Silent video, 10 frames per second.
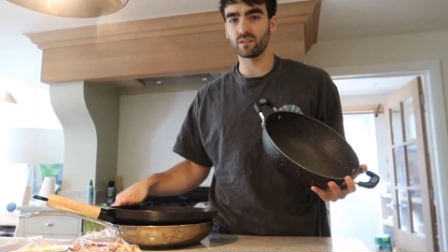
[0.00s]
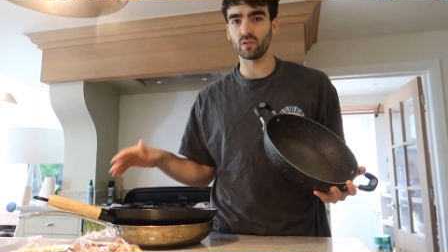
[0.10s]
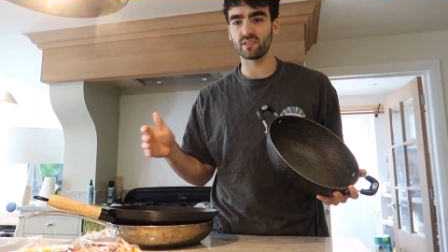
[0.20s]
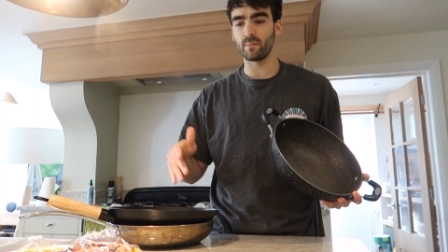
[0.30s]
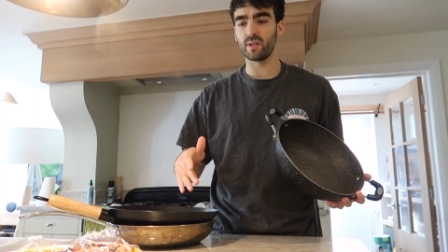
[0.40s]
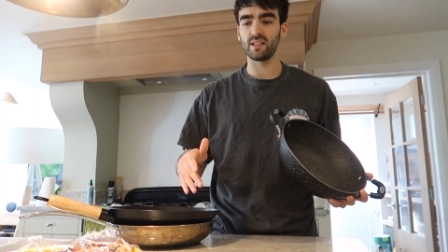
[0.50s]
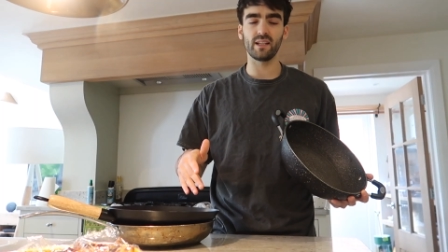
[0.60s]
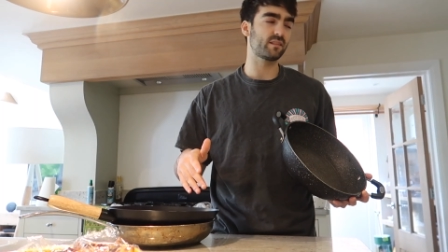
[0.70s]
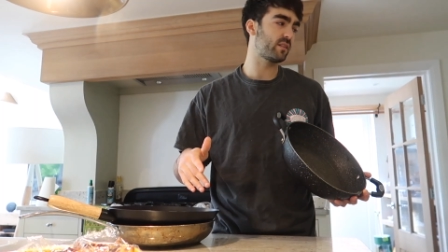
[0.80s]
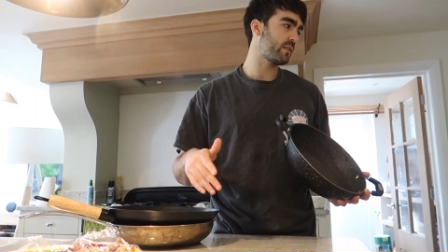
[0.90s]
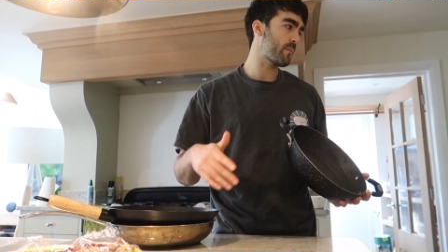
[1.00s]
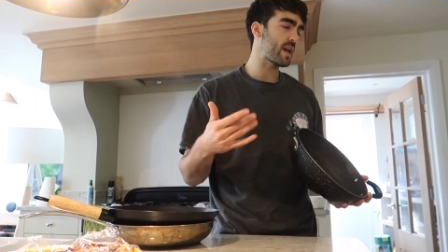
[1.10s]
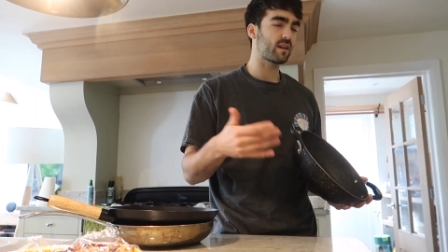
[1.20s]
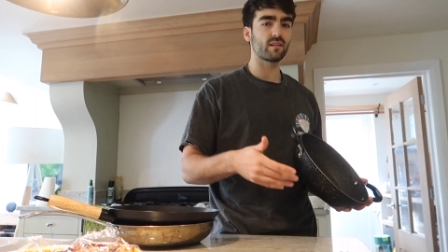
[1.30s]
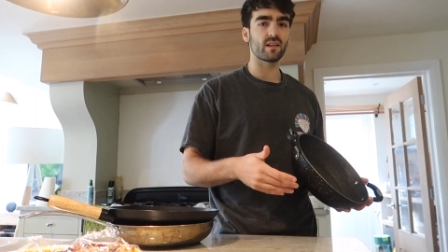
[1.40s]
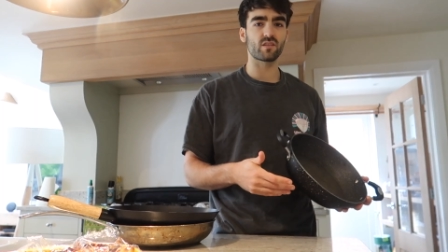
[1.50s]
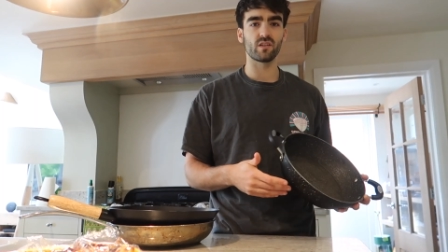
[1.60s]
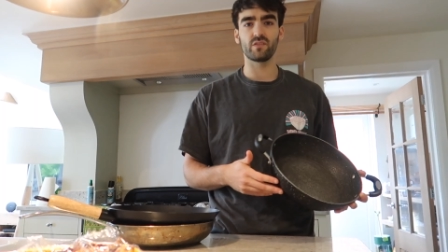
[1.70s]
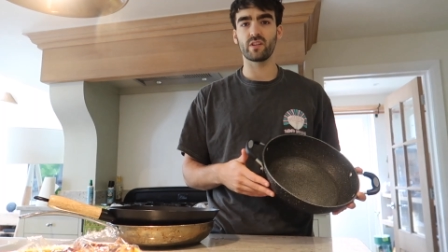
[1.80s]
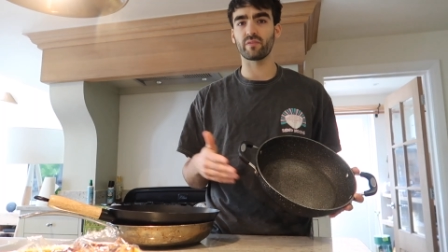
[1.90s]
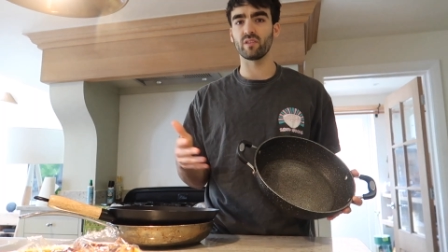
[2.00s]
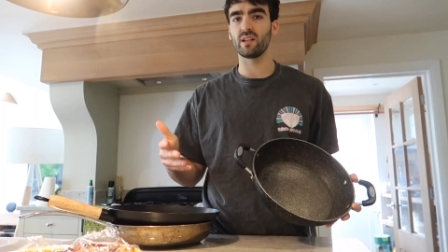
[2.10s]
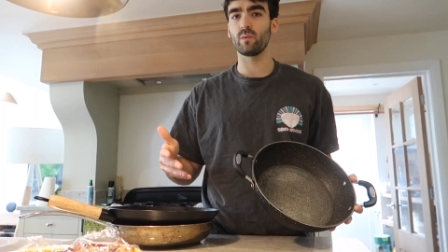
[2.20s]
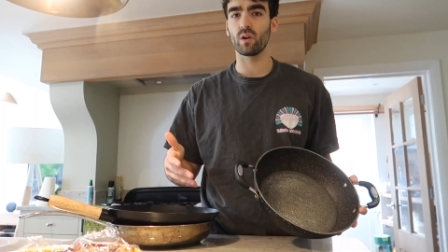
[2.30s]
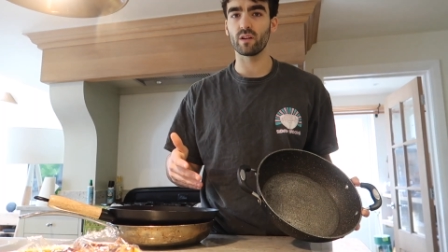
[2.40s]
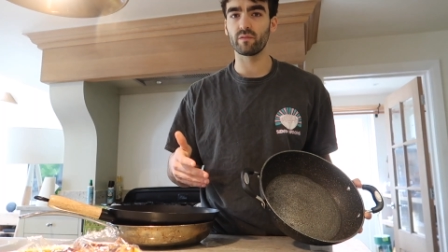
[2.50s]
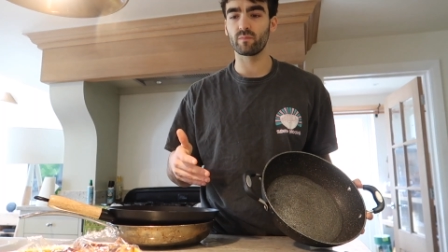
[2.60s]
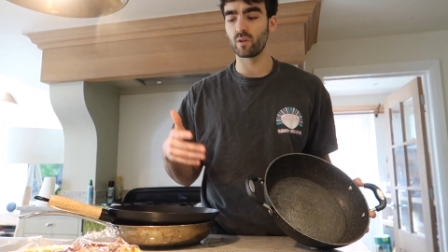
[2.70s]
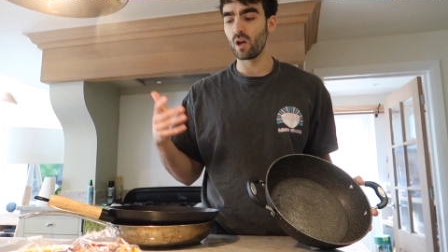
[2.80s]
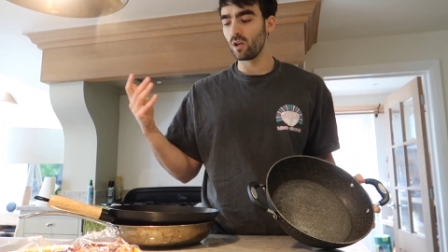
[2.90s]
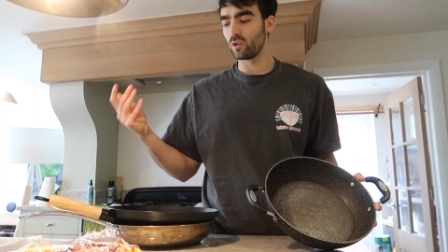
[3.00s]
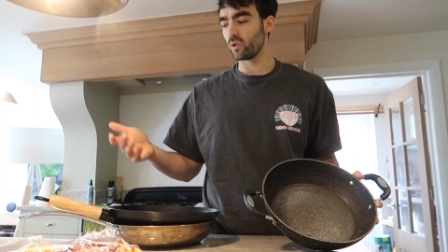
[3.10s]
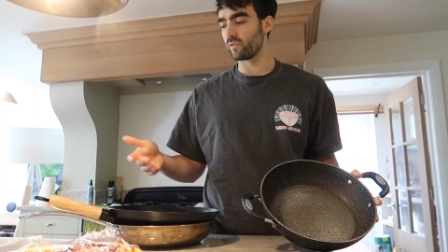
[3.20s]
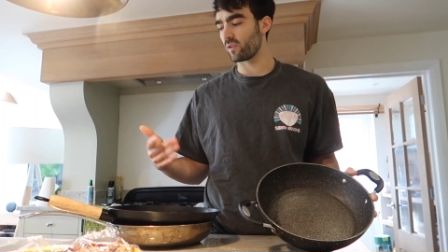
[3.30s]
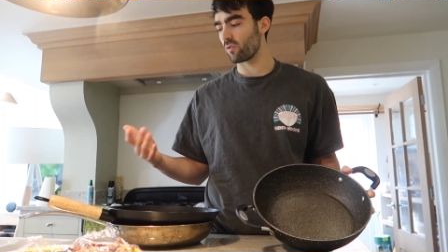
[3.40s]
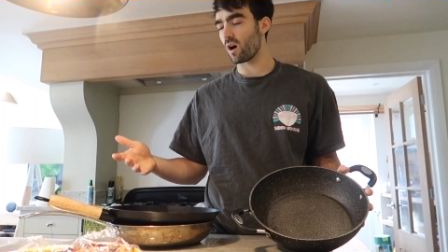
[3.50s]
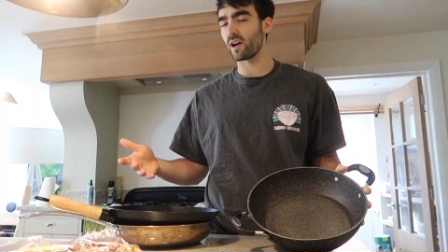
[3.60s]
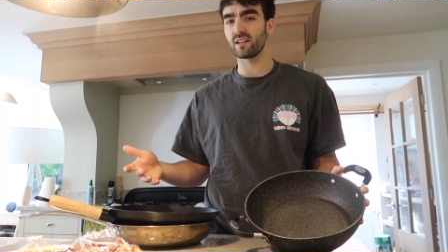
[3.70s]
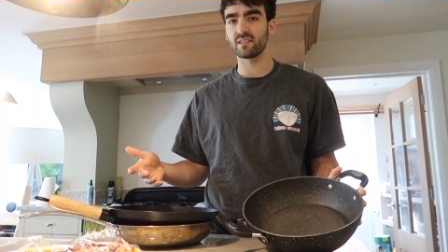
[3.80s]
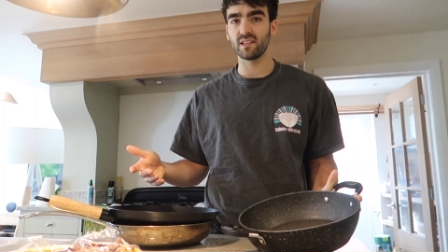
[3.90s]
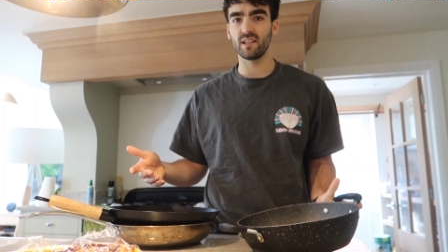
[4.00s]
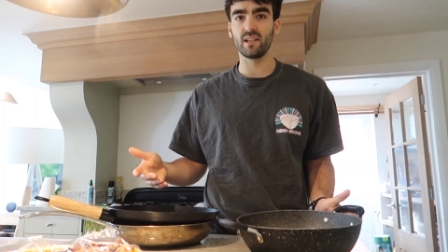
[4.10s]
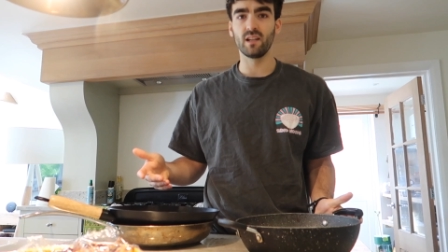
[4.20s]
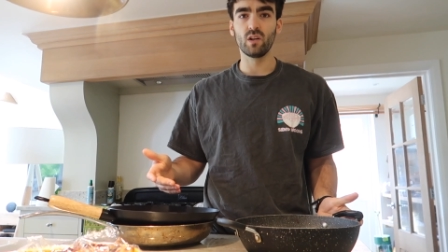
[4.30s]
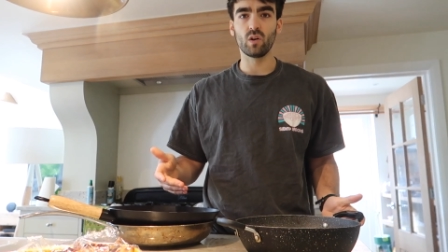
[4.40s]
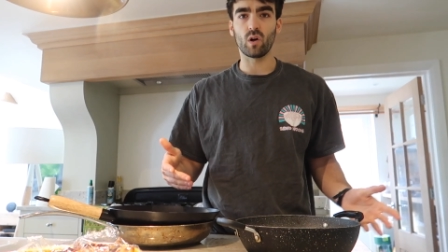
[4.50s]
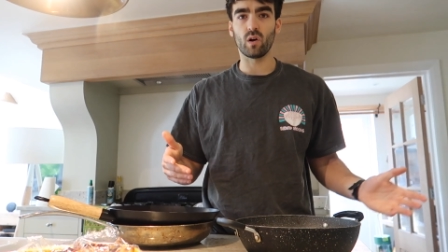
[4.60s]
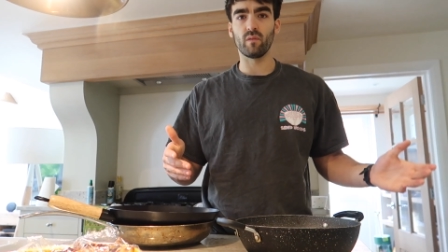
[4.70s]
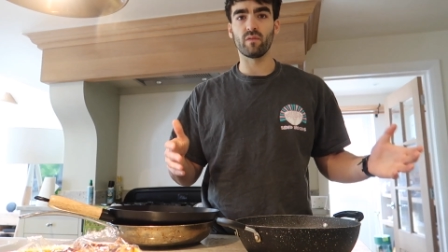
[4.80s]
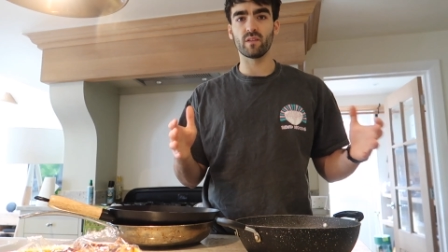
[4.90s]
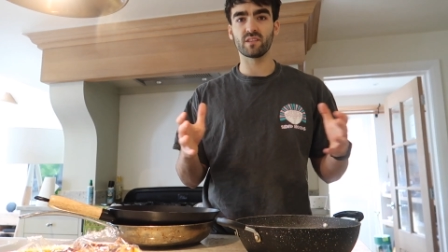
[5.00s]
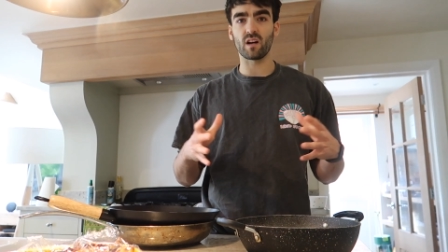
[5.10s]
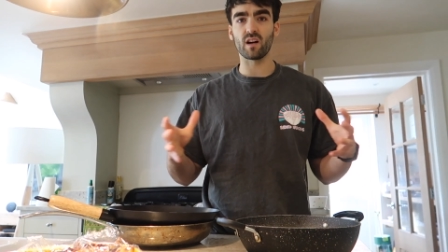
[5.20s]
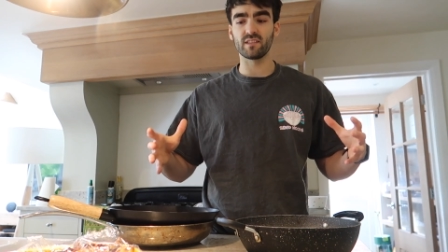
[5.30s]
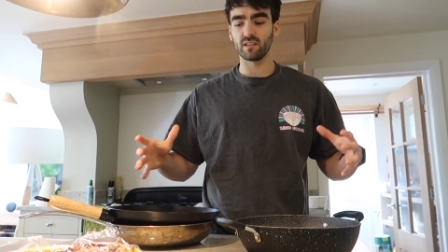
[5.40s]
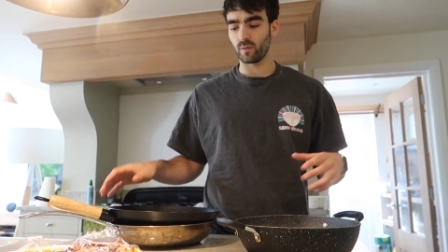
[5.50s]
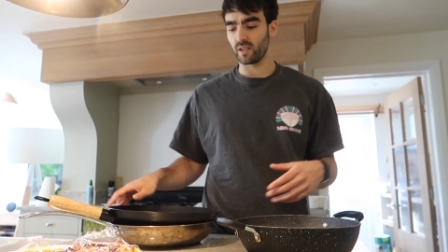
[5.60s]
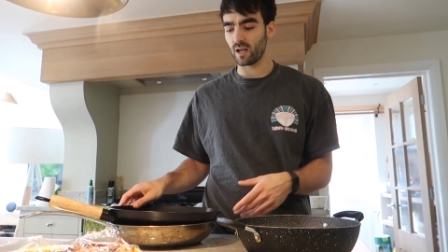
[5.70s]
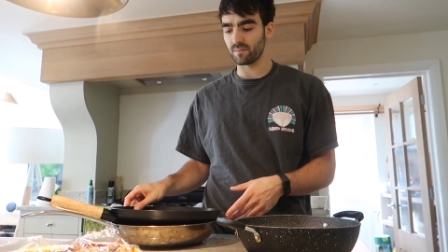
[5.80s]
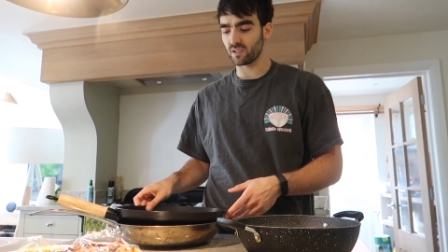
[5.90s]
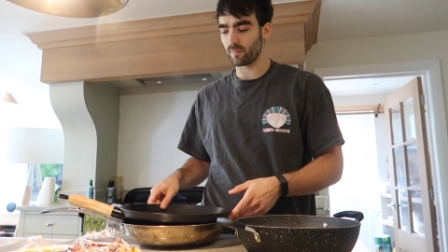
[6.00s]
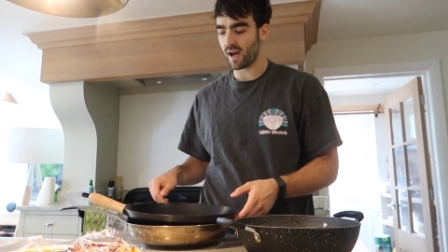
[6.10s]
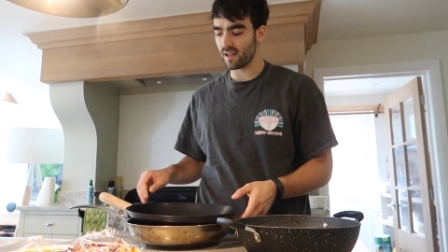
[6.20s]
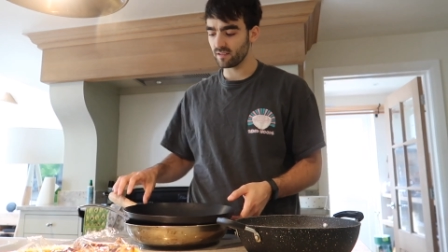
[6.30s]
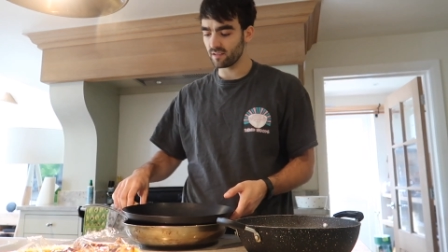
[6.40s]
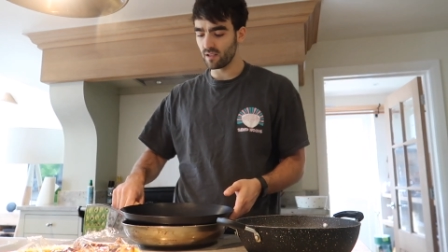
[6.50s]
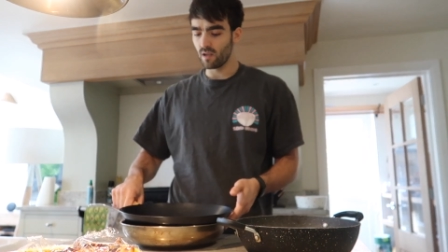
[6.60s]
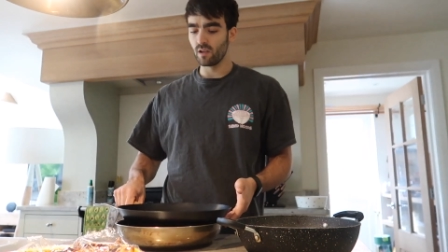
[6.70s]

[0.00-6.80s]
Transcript: So similarly to the baking dishes, you definitely want a good variety of sizes when it comes to pans.